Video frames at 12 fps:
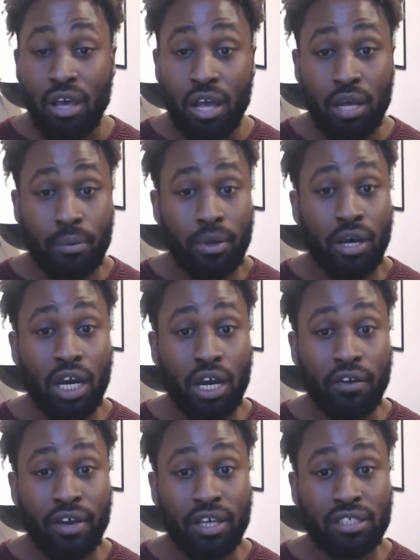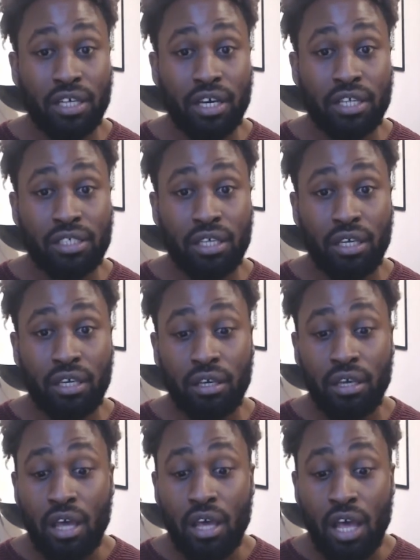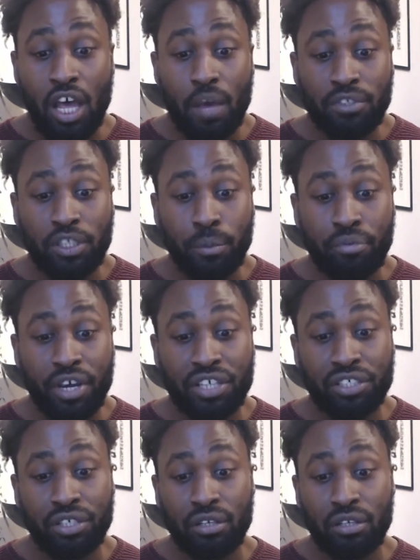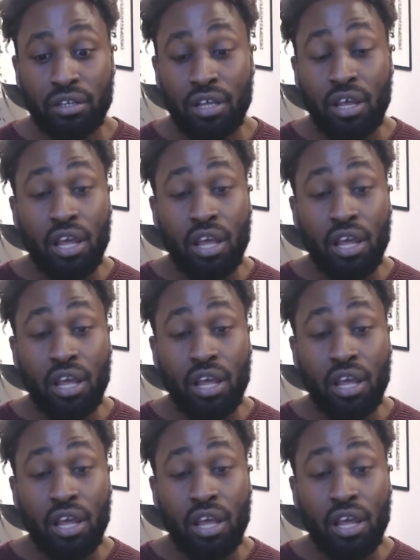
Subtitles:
higher anxiety, depression,